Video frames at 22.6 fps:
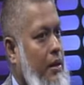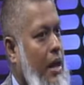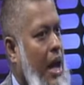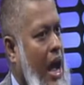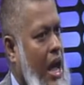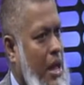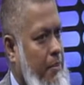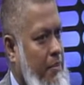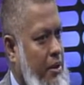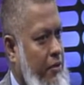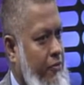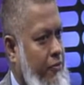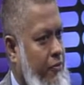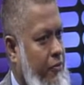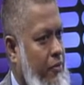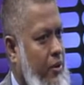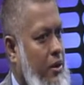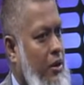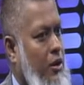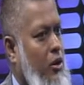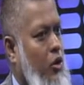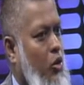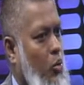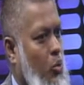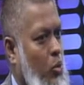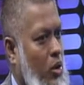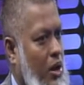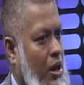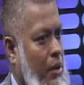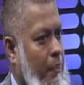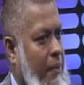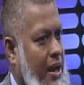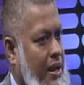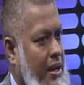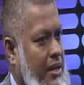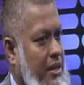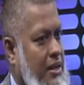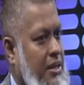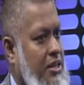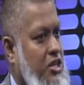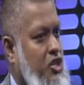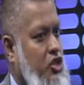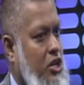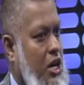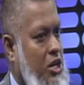IMF, World Bank,
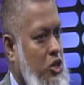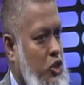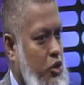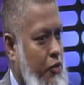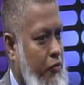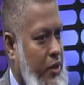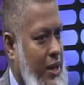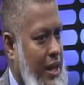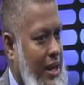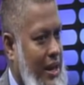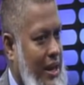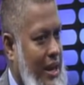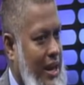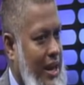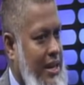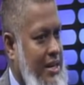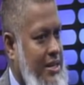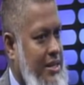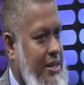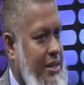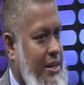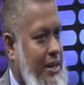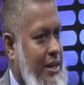Church of England,